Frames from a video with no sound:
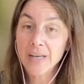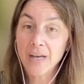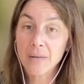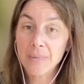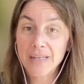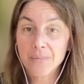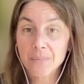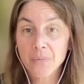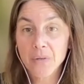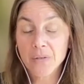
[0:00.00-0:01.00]

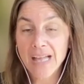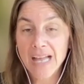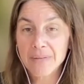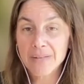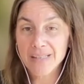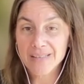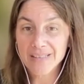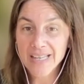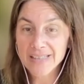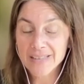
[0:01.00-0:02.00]
But what'll happen that's
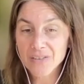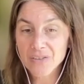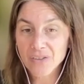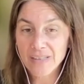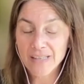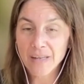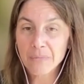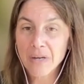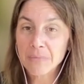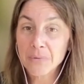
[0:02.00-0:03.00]
nice is usually that
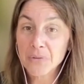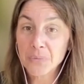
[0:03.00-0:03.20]
nonprofit person will